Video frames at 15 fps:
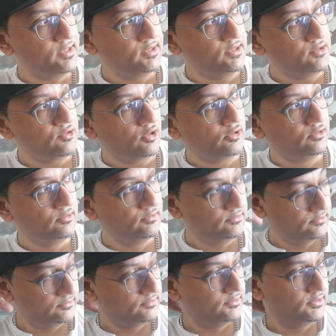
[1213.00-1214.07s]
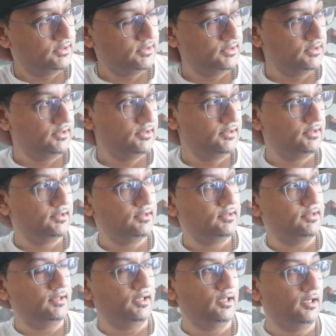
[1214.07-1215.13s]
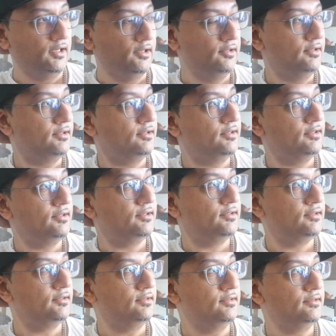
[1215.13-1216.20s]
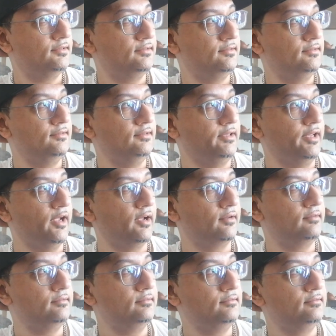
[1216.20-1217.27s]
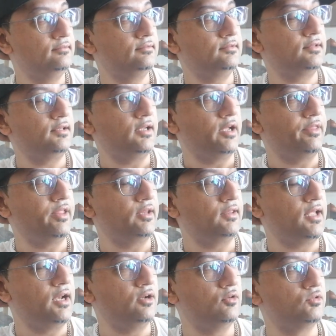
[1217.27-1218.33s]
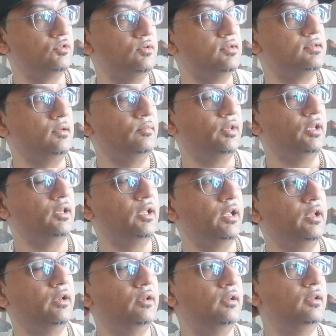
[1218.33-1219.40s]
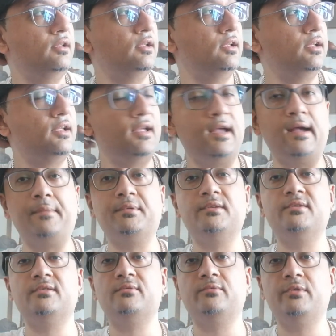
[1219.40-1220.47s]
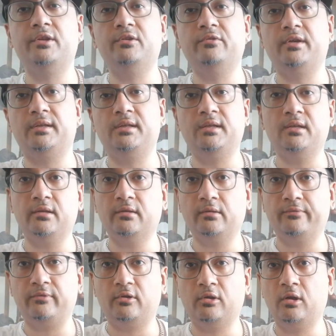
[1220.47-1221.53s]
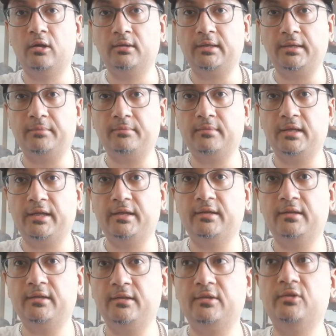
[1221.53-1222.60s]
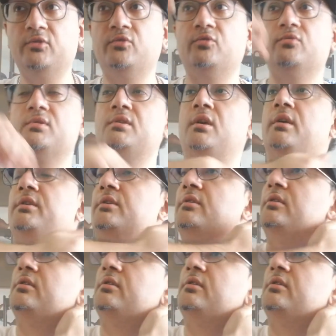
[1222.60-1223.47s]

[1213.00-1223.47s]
tea strong. Uh, yeah, I think that also is something that happens when you drink tea for a long time. Like you do start to